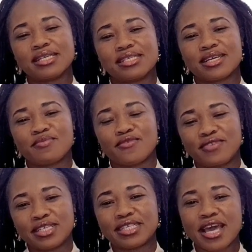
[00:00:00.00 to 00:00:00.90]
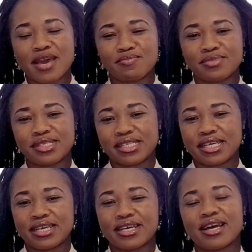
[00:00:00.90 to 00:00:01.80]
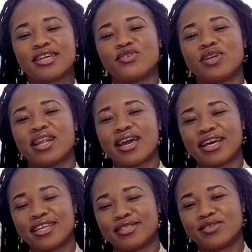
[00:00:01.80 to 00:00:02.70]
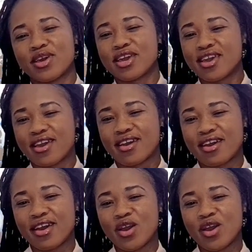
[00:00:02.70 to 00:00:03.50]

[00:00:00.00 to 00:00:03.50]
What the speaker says: some of the terms you're likely to hear